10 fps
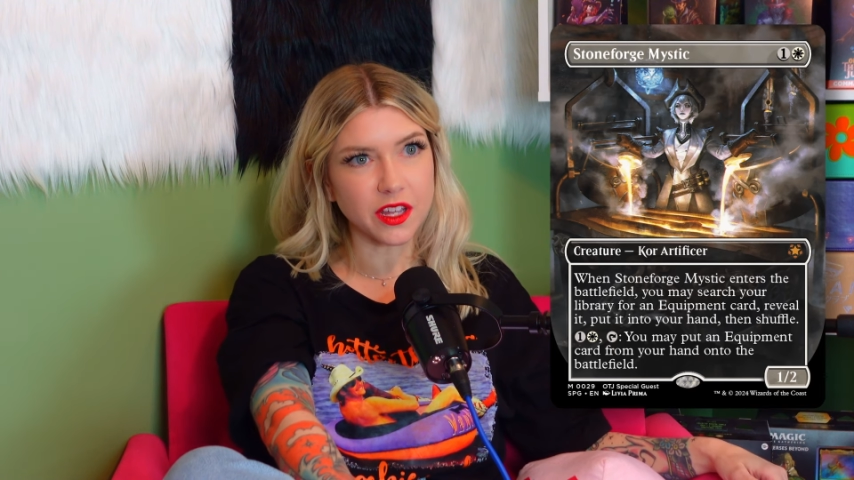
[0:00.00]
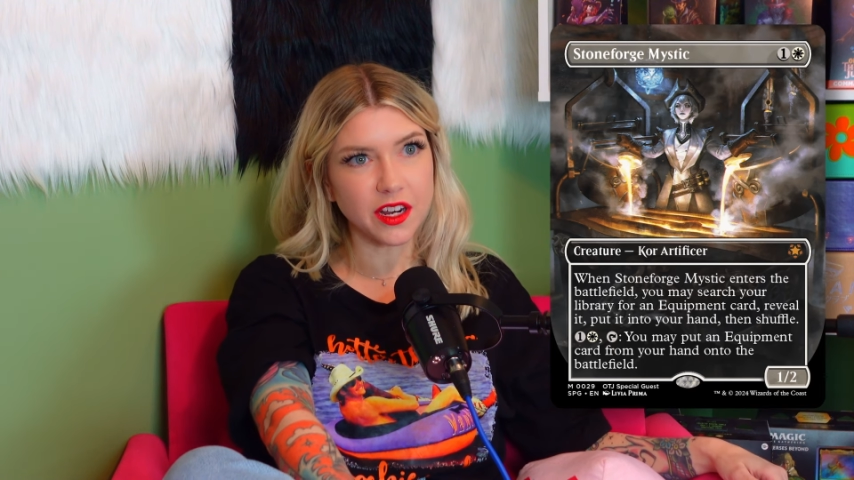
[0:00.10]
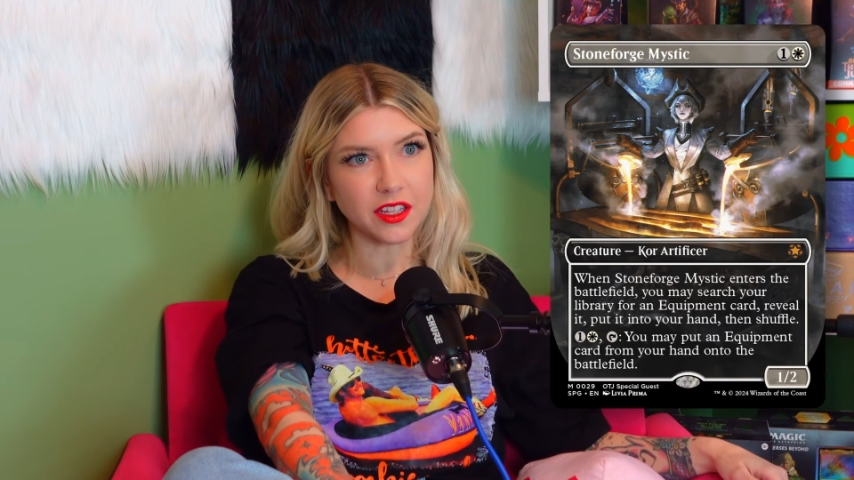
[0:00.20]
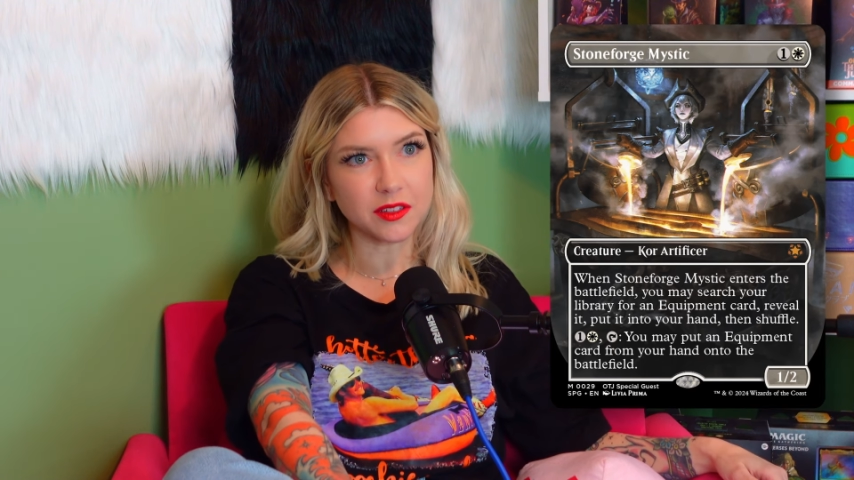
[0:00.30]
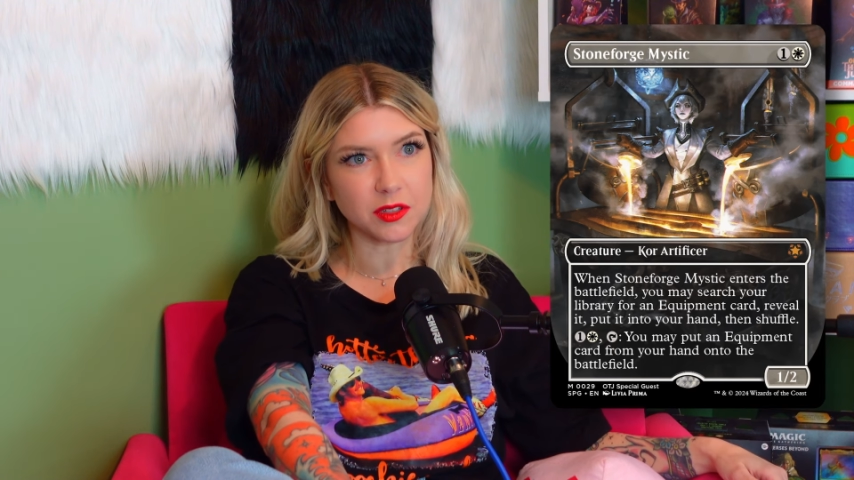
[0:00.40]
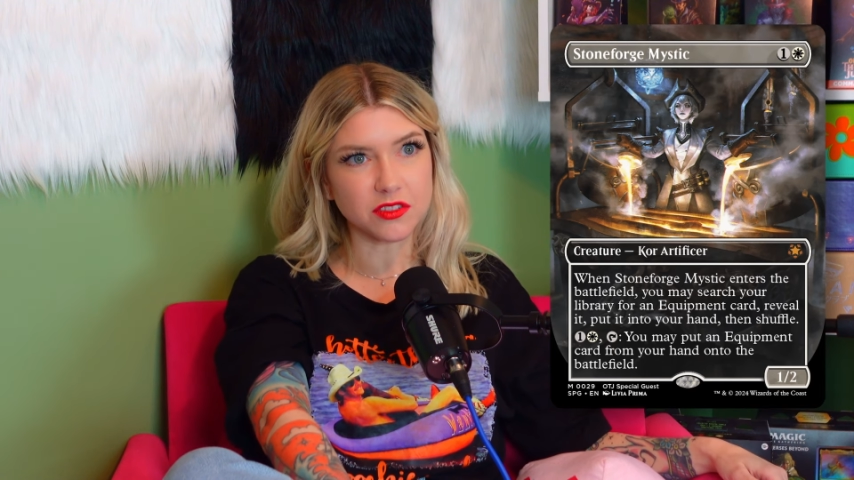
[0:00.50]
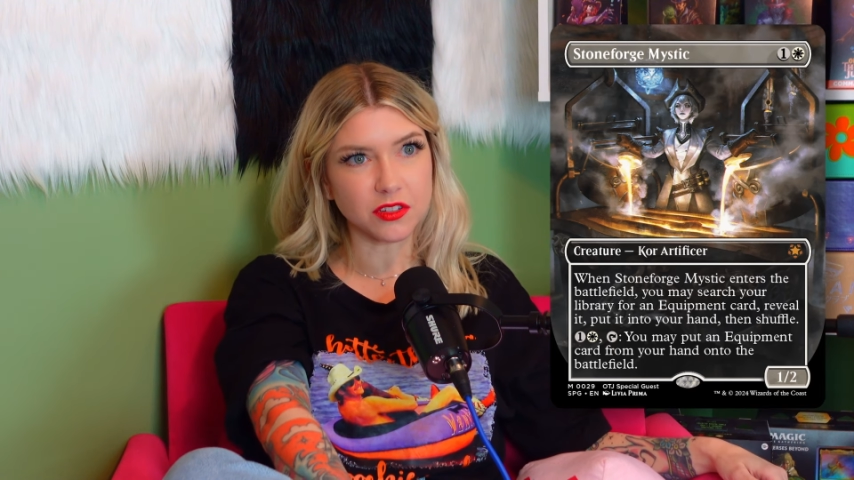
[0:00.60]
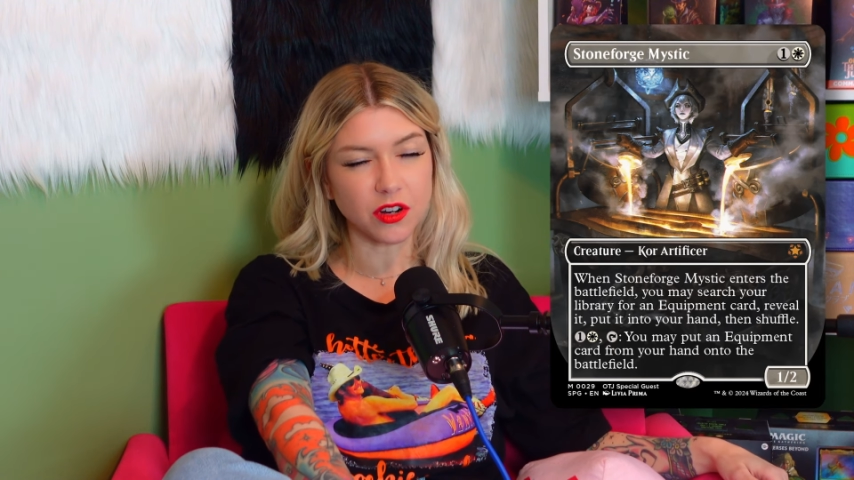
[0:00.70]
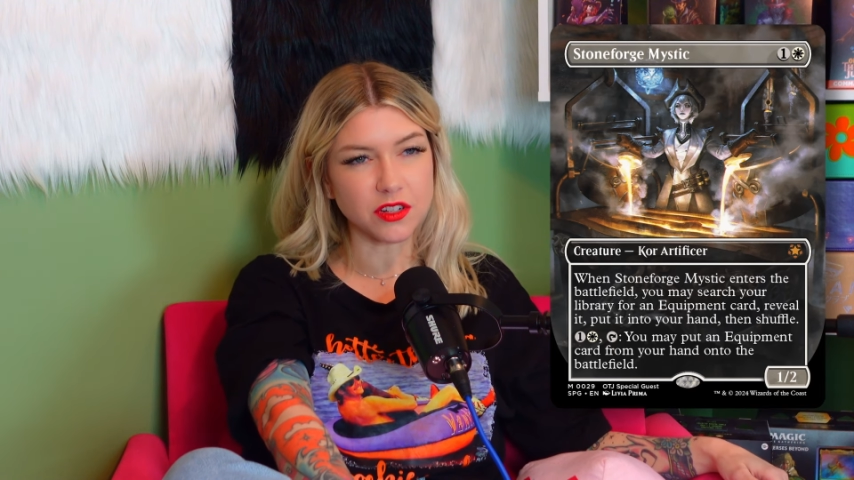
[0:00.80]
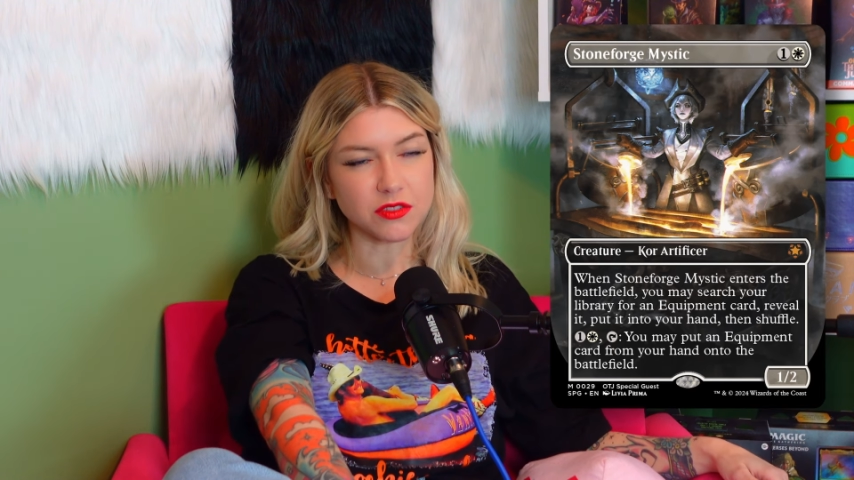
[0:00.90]
getting because the
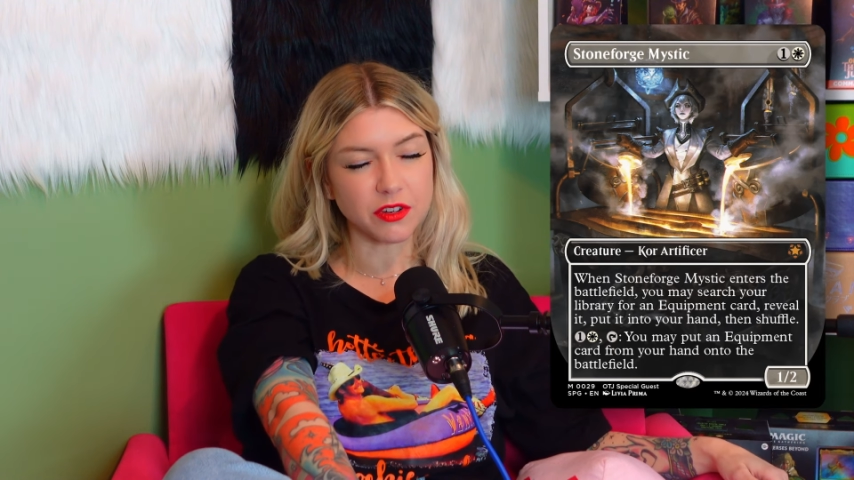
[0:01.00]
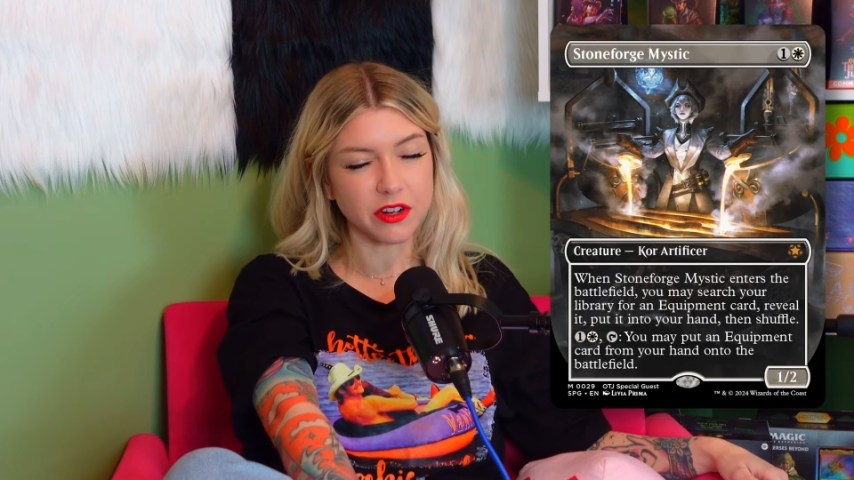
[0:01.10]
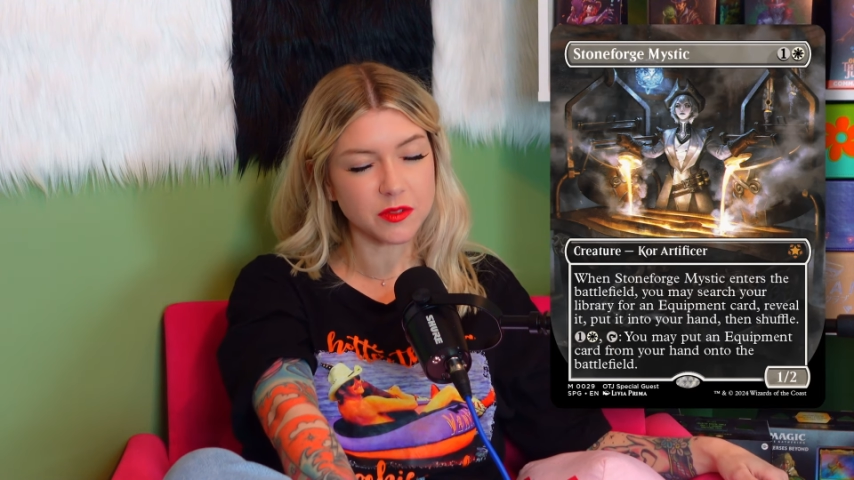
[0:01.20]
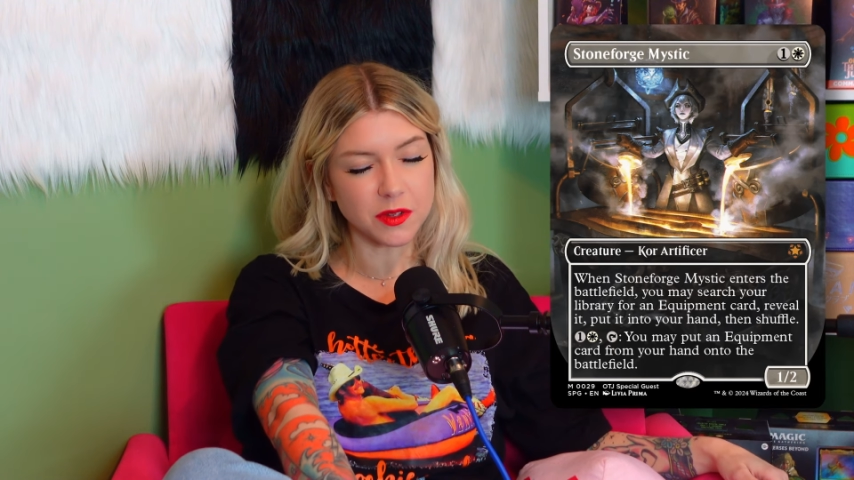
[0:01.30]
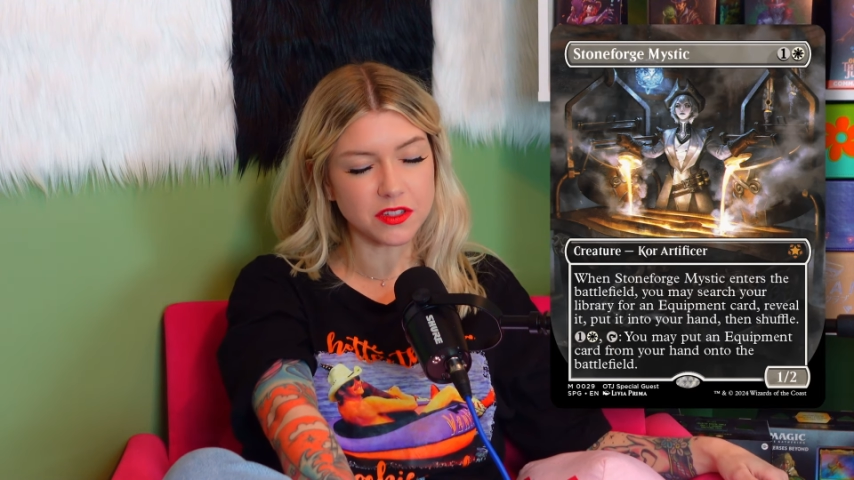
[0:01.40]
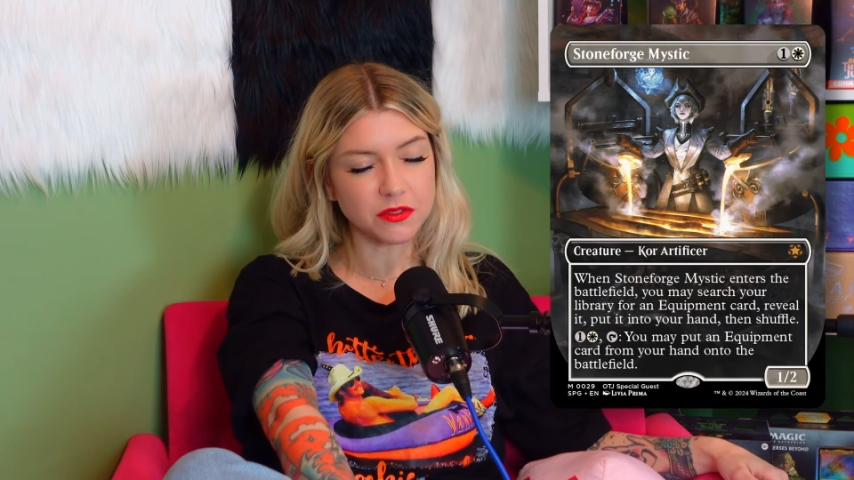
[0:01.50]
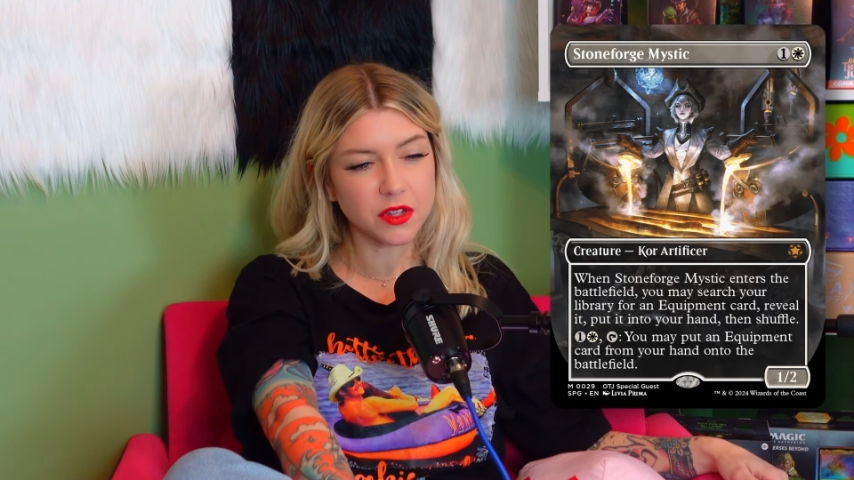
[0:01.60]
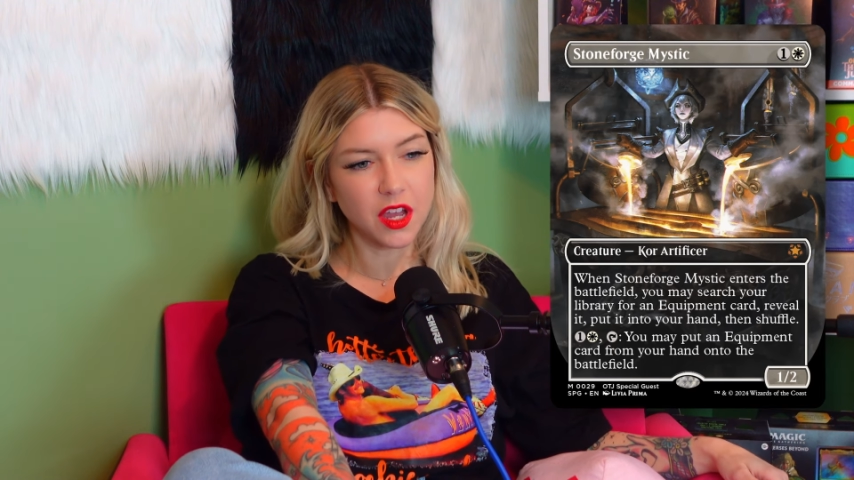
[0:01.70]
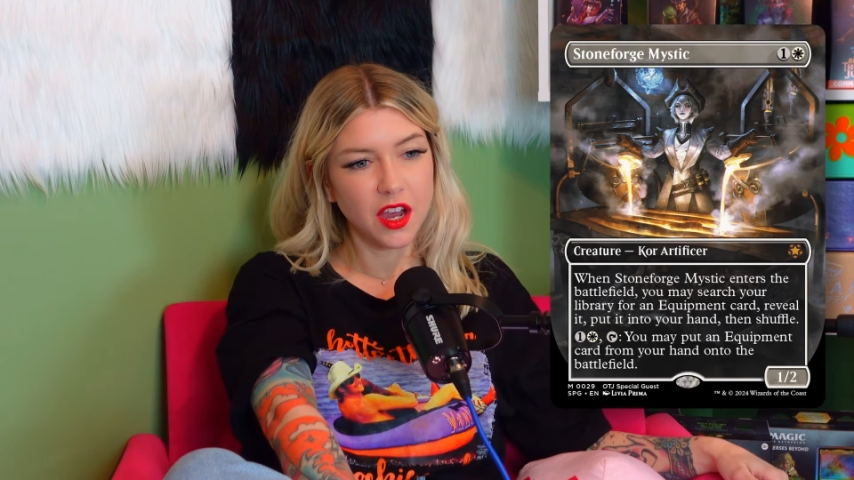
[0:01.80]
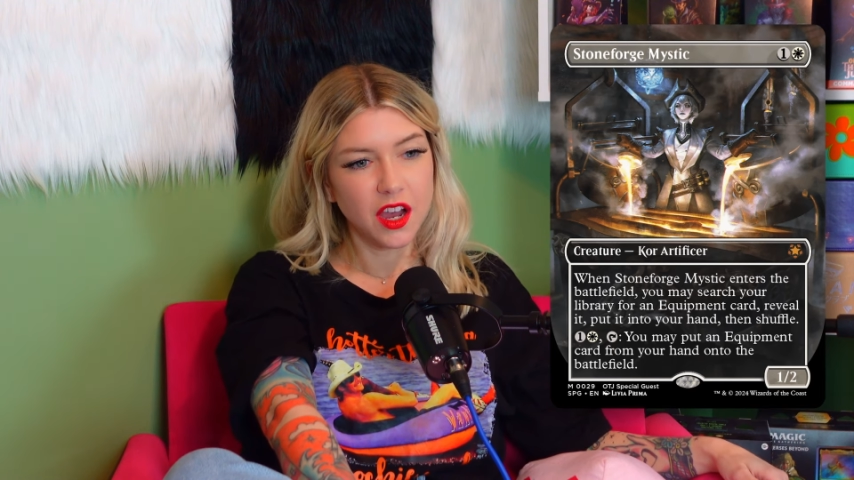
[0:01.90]
card is very expensive.
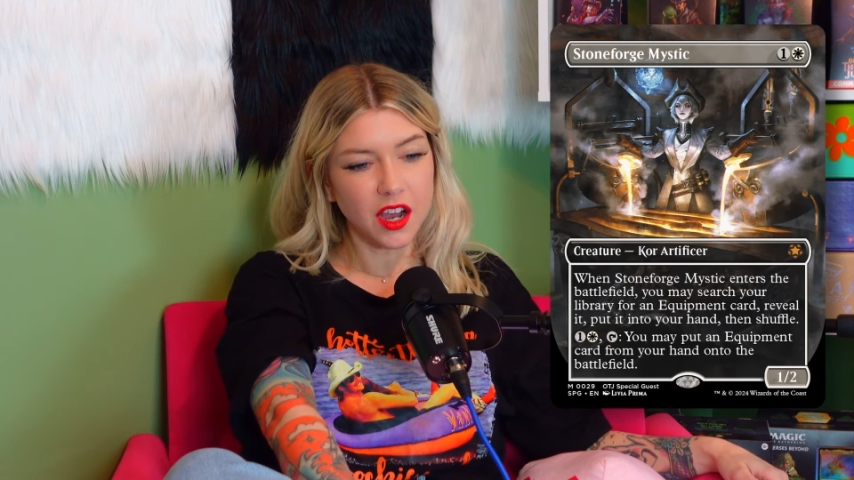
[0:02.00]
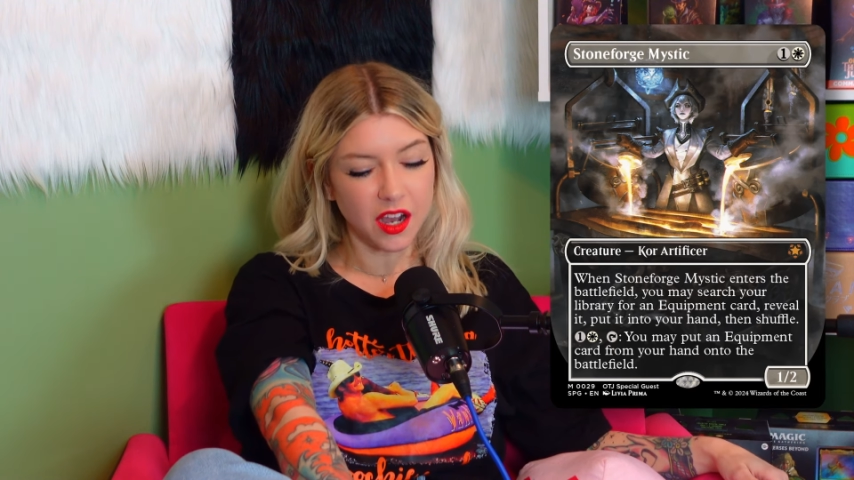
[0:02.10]
Yes.